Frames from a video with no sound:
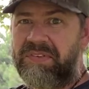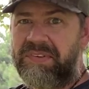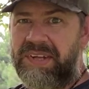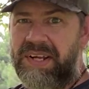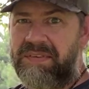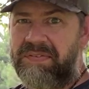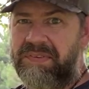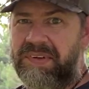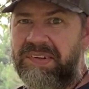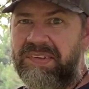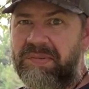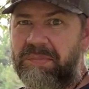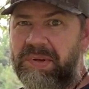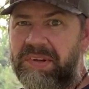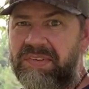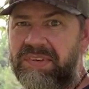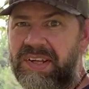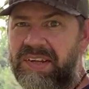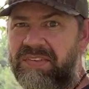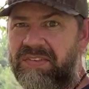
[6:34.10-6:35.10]
definitely some
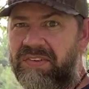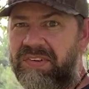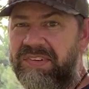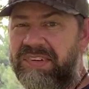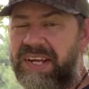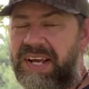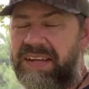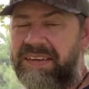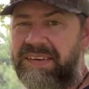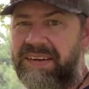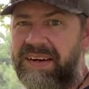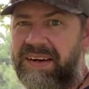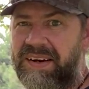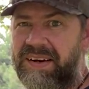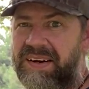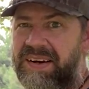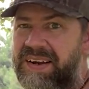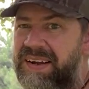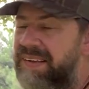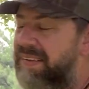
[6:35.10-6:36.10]
accessories out
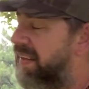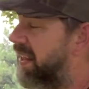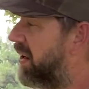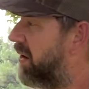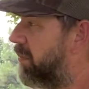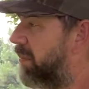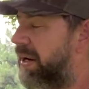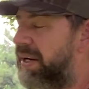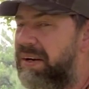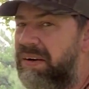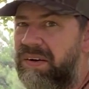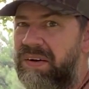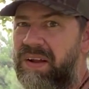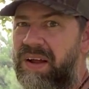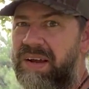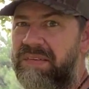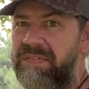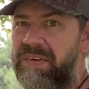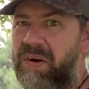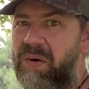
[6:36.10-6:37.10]
there that'll make your
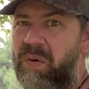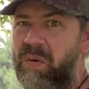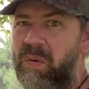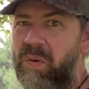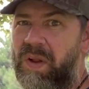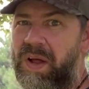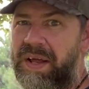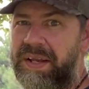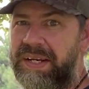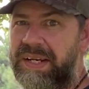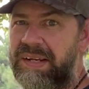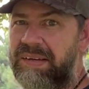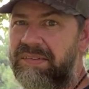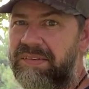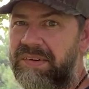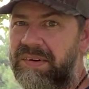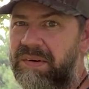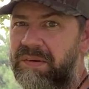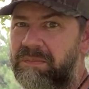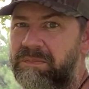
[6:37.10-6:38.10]
life a whole lot
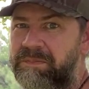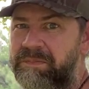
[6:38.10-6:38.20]
easier.